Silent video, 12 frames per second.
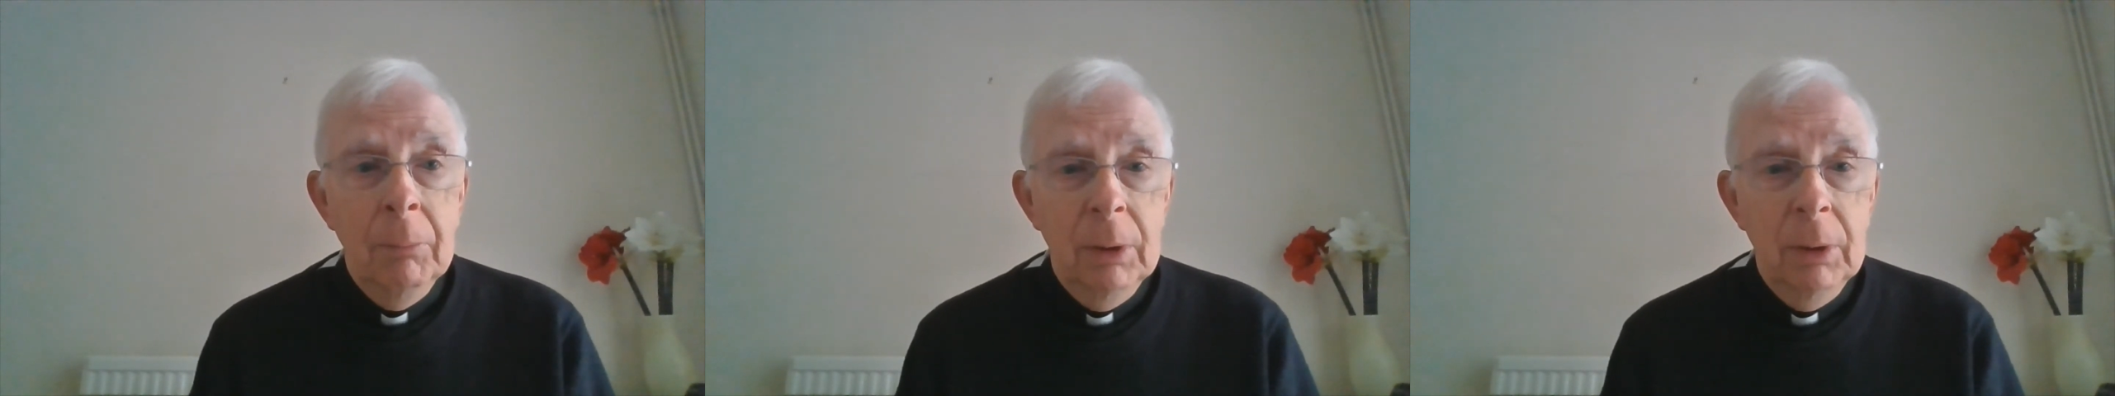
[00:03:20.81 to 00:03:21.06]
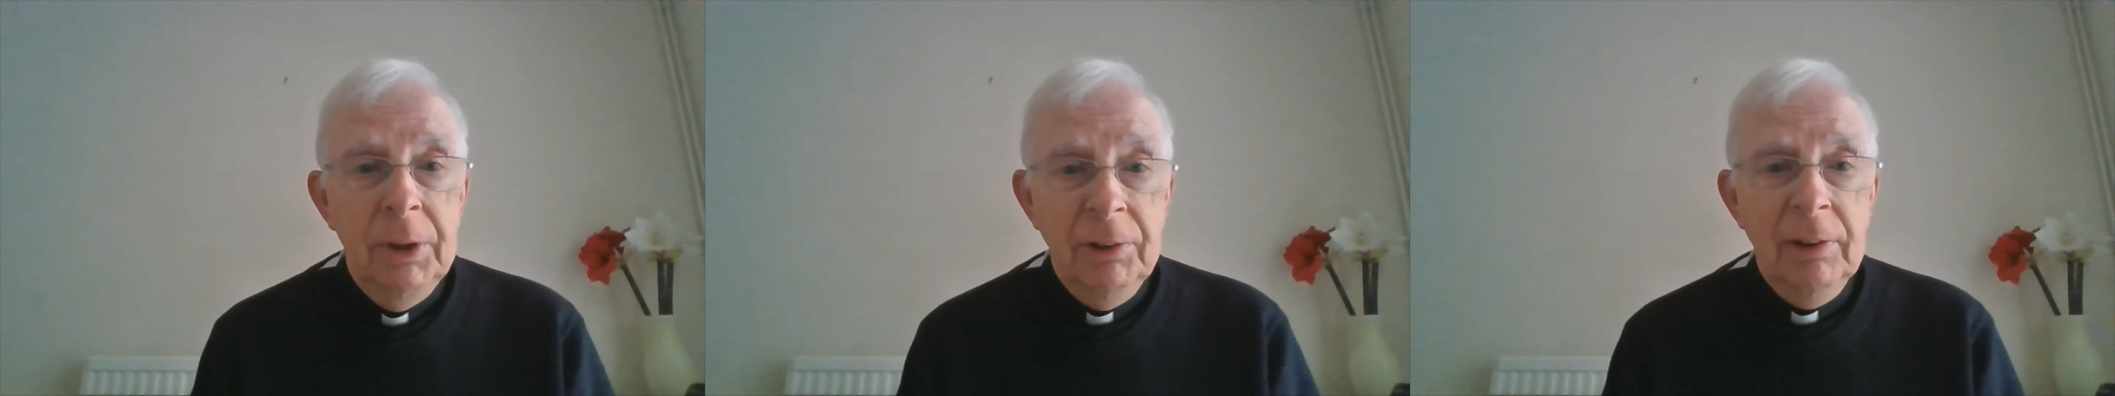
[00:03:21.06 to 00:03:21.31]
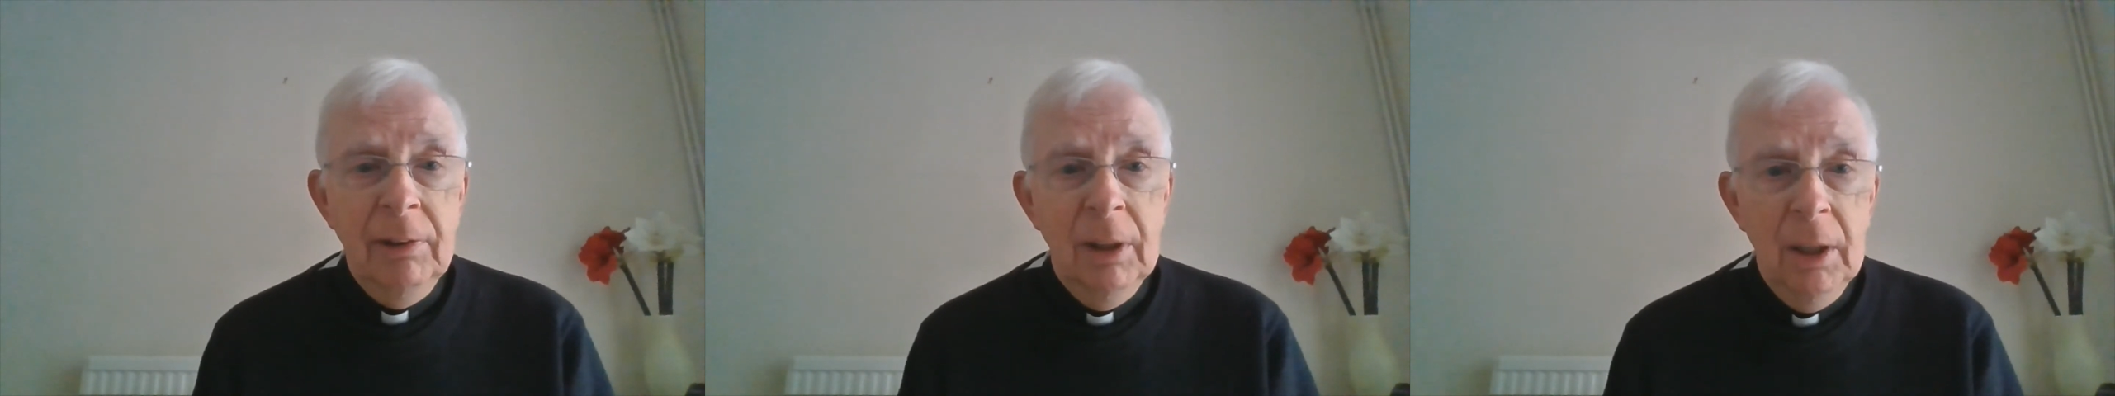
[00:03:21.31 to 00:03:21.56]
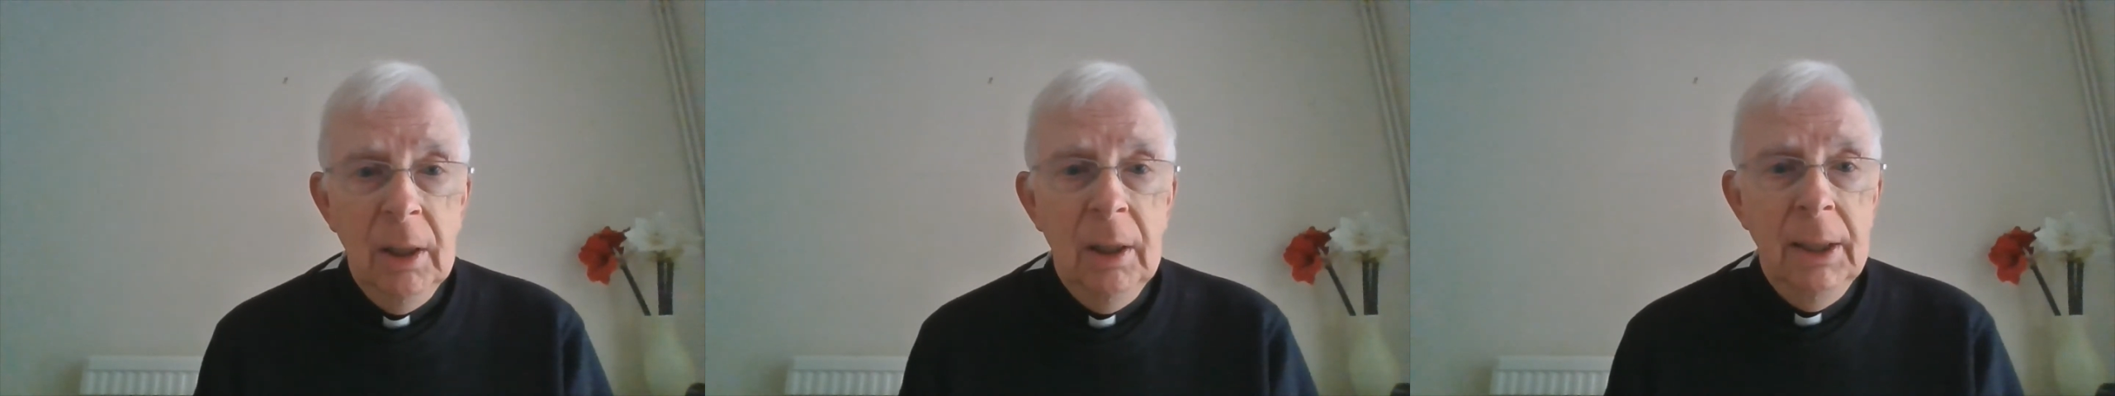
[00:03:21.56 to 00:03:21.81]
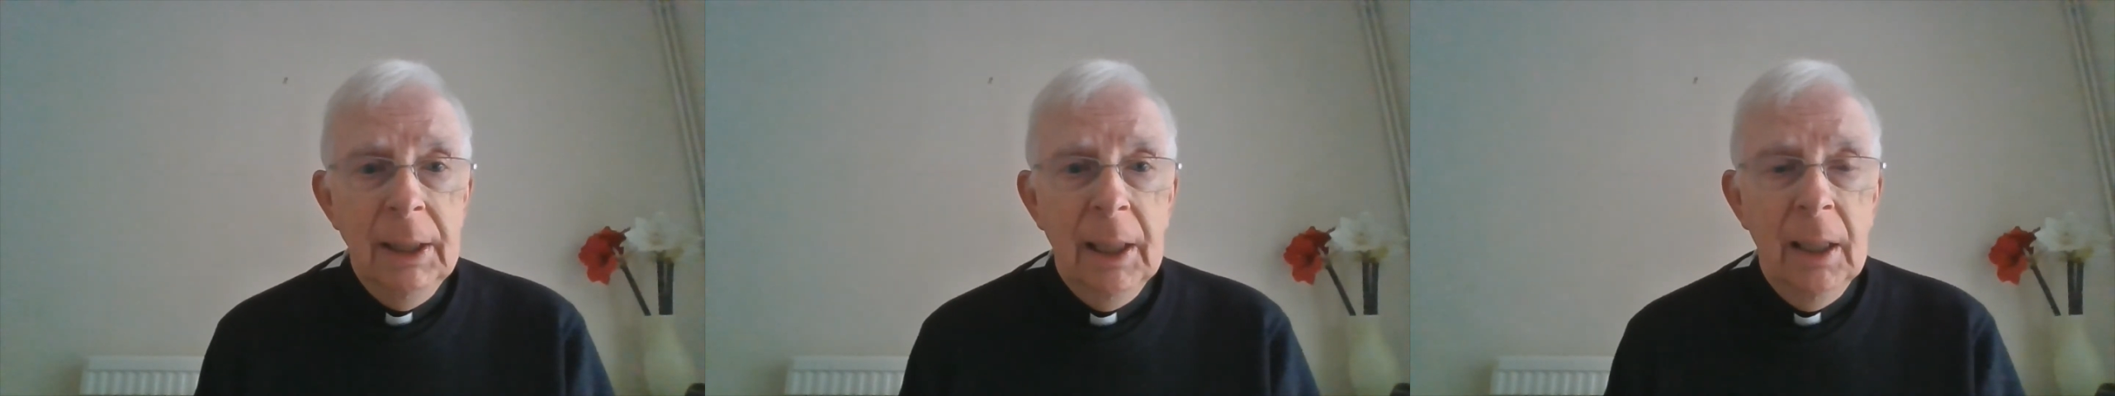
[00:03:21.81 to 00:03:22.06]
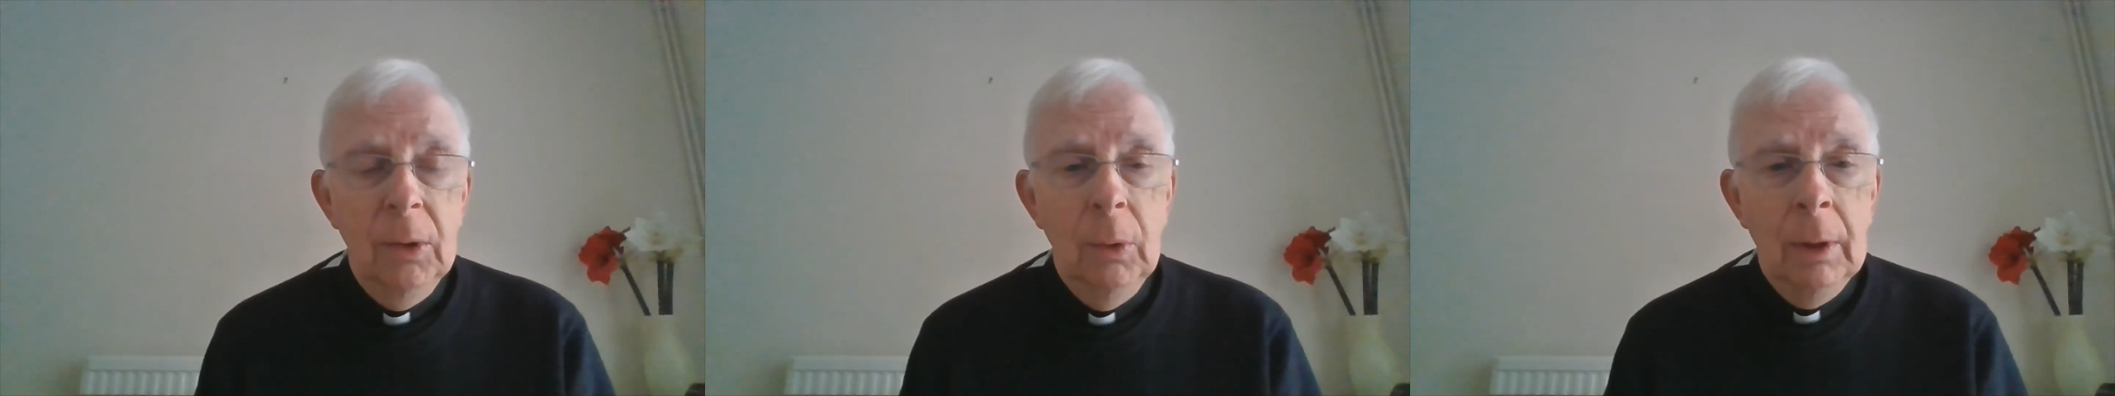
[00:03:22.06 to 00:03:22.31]
but this is an early
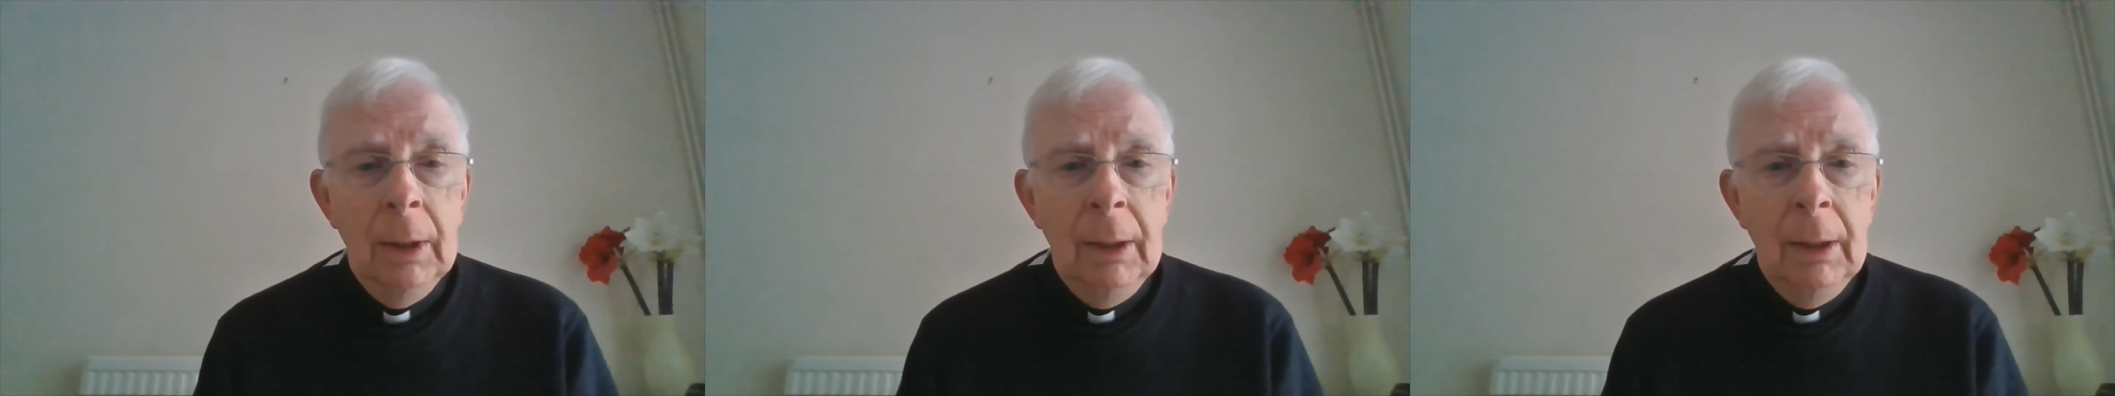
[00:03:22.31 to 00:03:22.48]
go